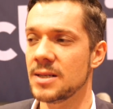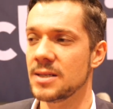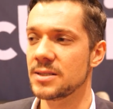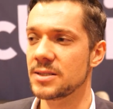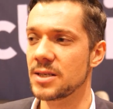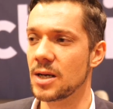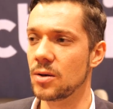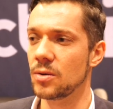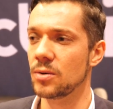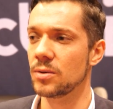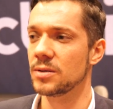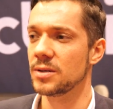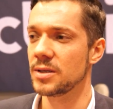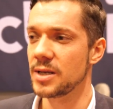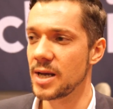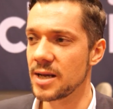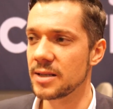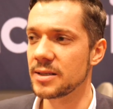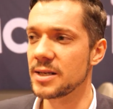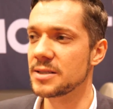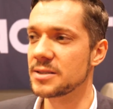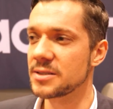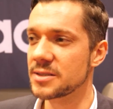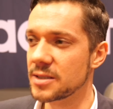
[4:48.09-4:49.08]
So
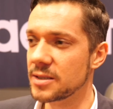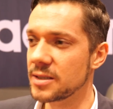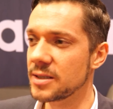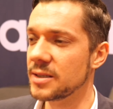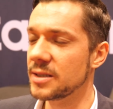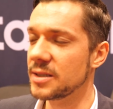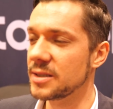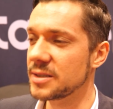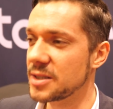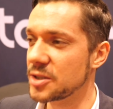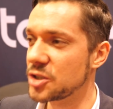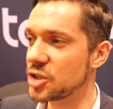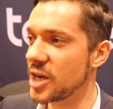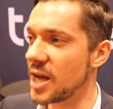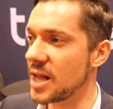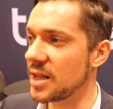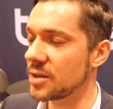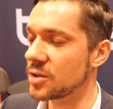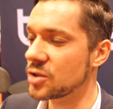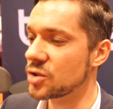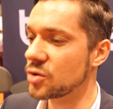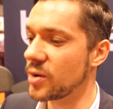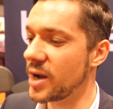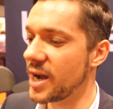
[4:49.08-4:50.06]
yeah, that's the, the
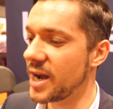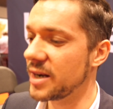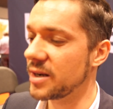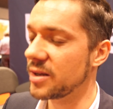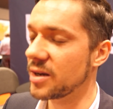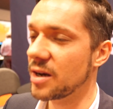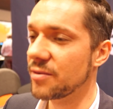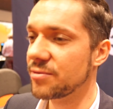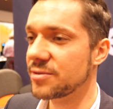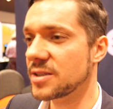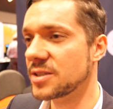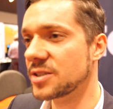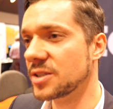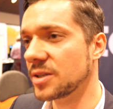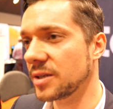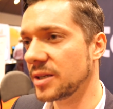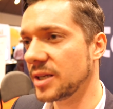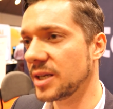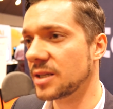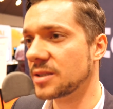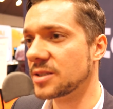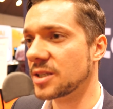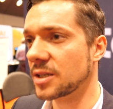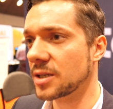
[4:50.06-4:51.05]
challenge, right? You have this
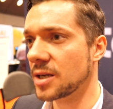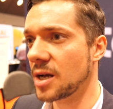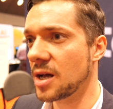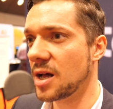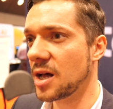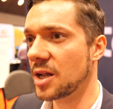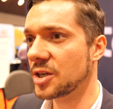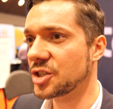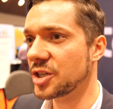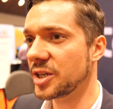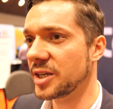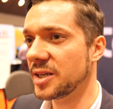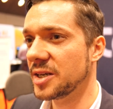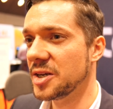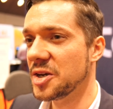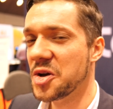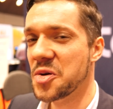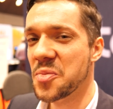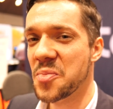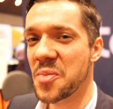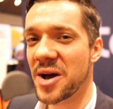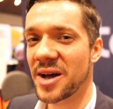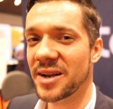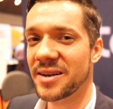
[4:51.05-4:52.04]
unique technology,
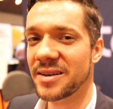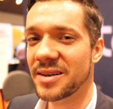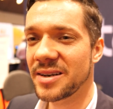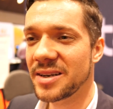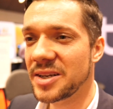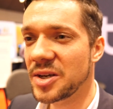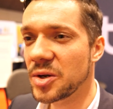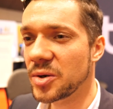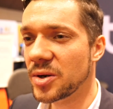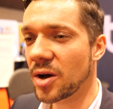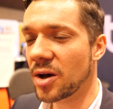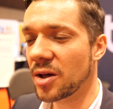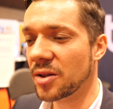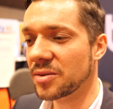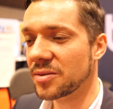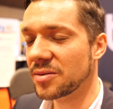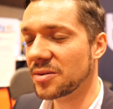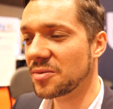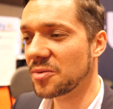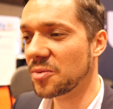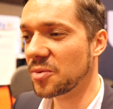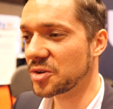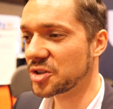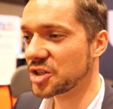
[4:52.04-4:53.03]
but you
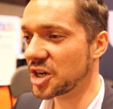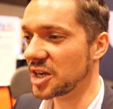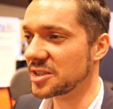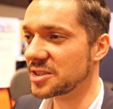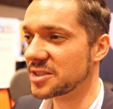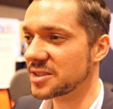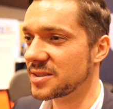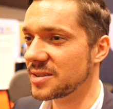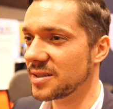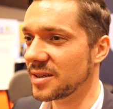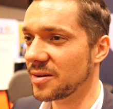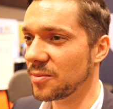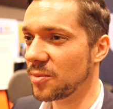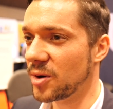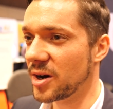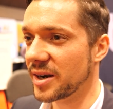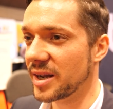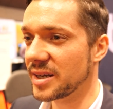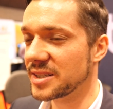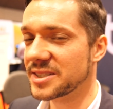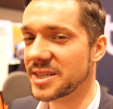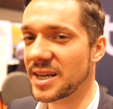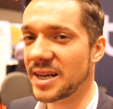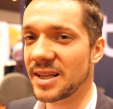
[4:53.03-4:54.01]
don't just uh,
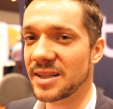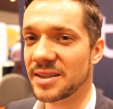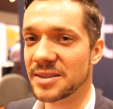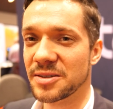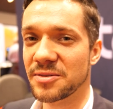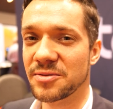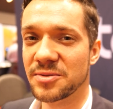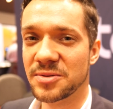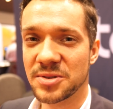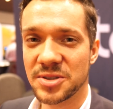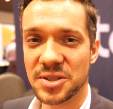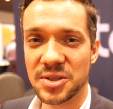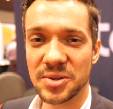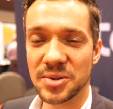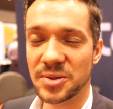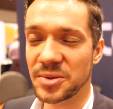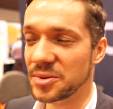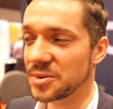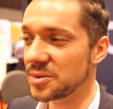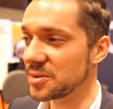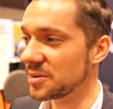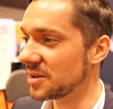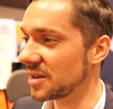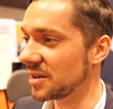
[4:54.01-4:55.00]
want to sell
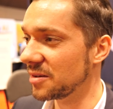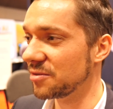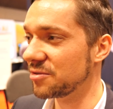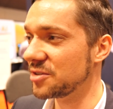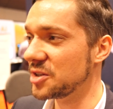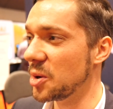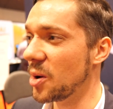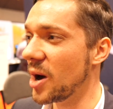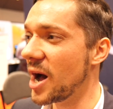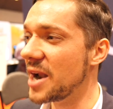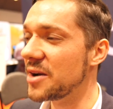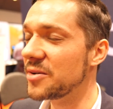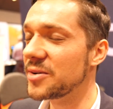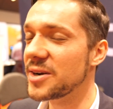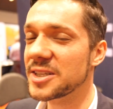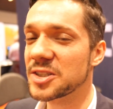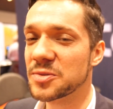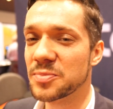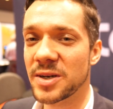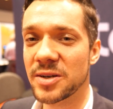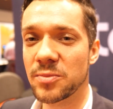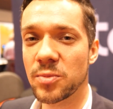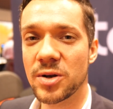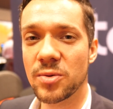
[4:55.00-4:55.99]
to a few
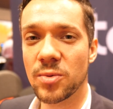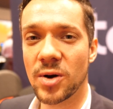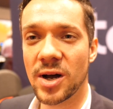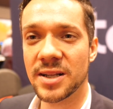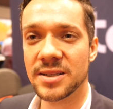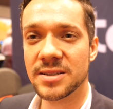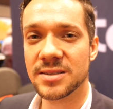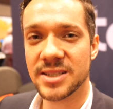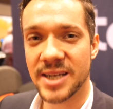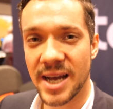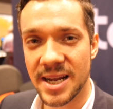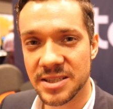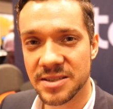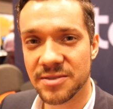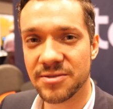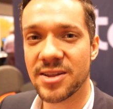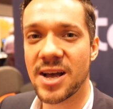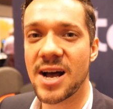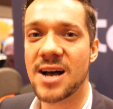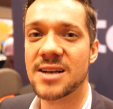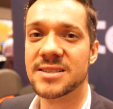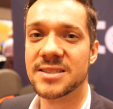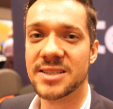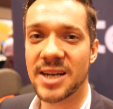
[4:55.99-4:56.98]
hundreds, but we want tens of
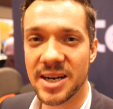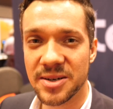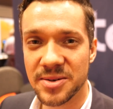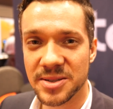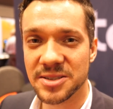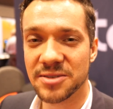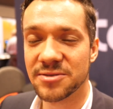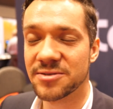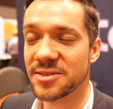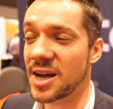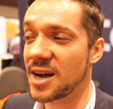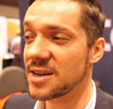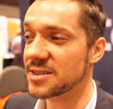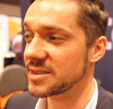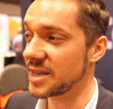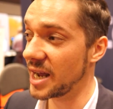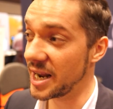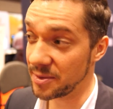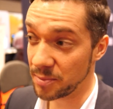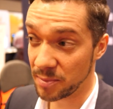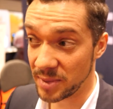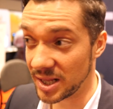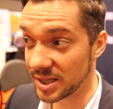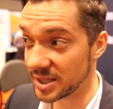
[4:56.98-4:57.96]
thousands, hundreds of thousands,
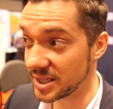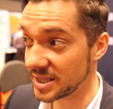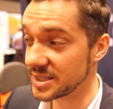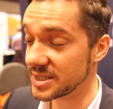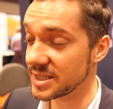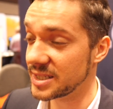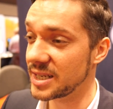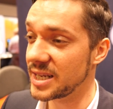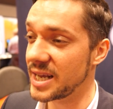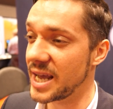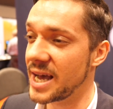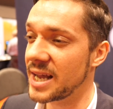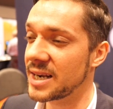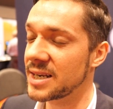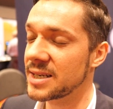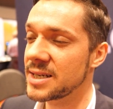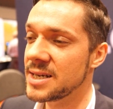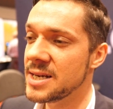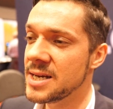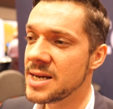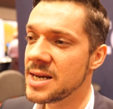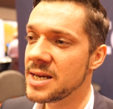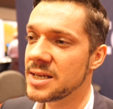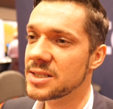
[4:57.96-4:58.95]
and millions in the end.
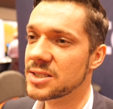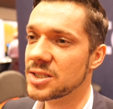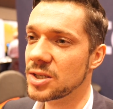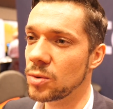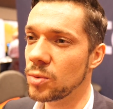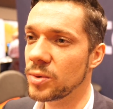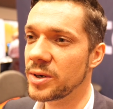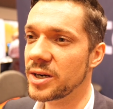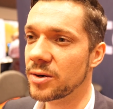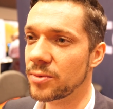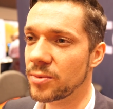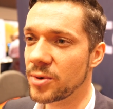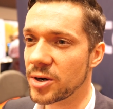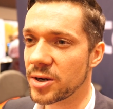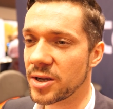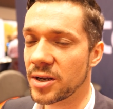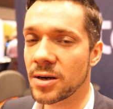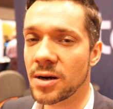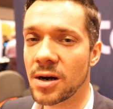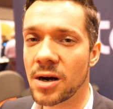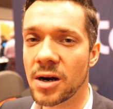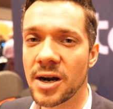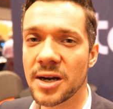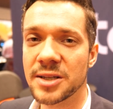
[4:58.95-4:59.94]
So we are
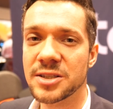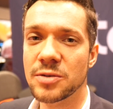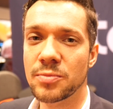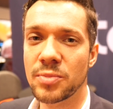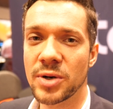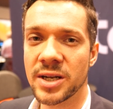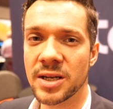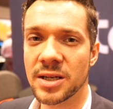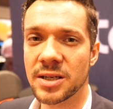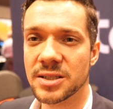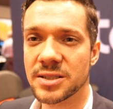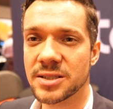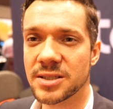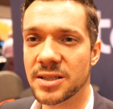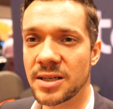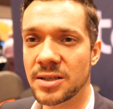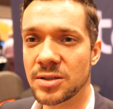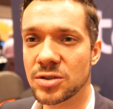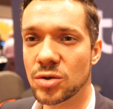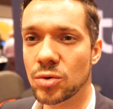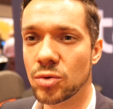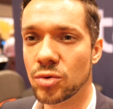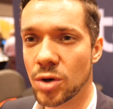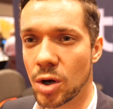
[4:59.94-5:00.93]
working hard to bring this
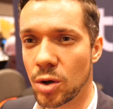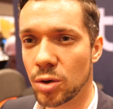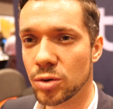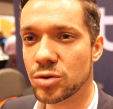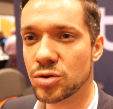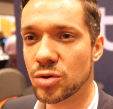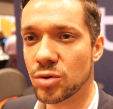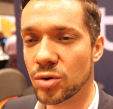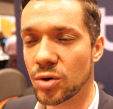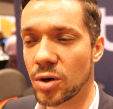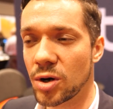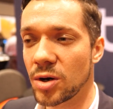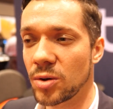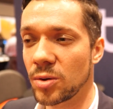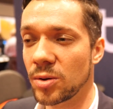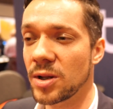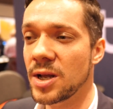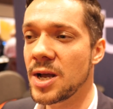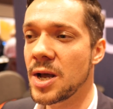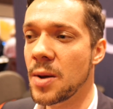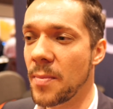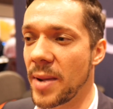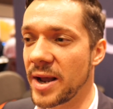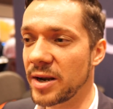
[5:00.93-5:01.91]
into roll-to-roll
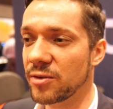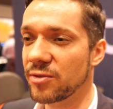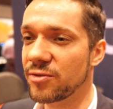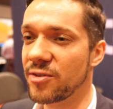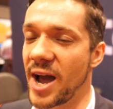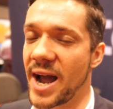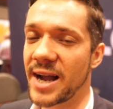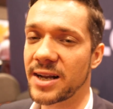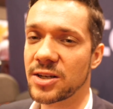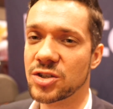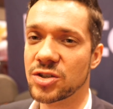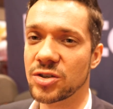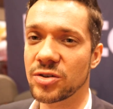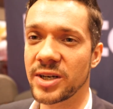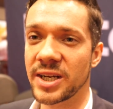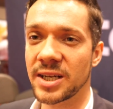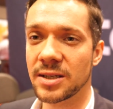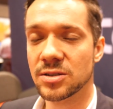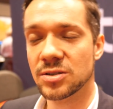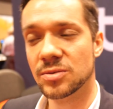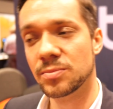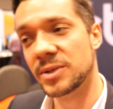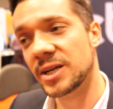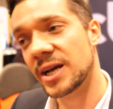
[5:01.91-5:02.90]

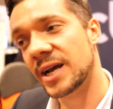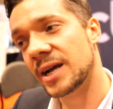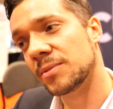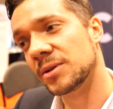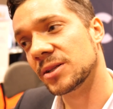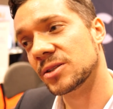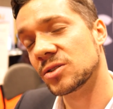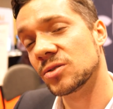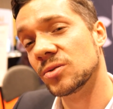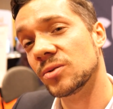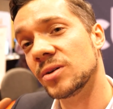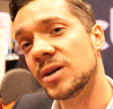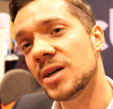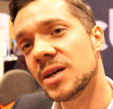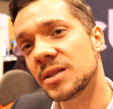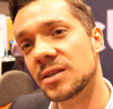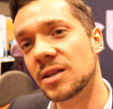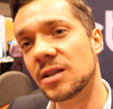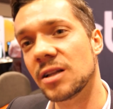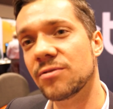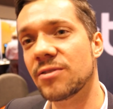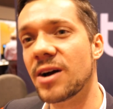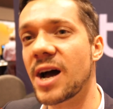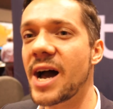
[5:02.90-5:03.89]
manufacturing to be able to
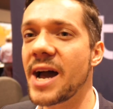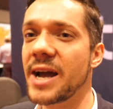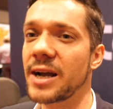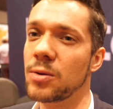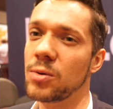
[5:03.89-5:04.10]
deliver high